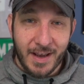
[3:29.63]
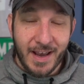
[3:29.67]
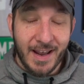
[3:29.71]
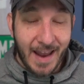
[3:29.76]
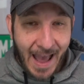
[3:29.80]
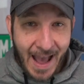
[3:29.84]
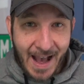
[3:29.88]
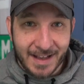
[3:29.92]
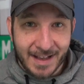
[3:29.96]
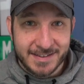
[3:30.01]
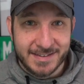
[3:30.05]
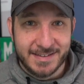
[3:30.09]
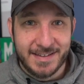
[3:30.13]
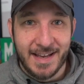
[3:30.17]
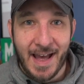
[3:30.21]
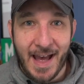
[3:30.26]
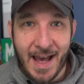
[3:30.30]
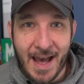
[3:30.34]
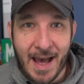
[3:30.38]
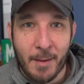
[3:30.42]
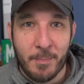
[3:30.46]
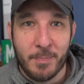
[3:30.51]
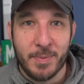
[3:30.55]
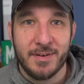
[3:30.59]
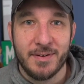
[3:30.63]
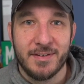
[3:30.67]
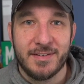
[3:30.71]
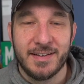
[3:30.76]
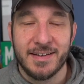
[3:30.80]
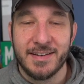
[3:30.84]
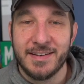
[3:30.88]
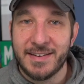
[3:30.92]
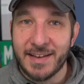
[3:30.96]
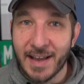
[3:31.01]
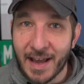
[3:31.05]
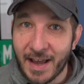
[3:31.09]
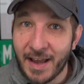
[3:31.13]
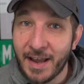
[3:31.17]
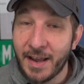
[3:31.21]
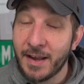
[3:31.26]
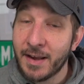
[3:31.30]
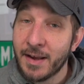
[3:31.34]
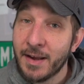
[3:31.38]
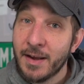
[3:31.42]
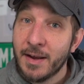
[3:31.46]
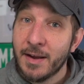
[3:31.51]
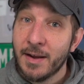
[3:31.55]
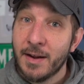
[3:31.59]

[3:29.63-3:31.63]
it has to happen today.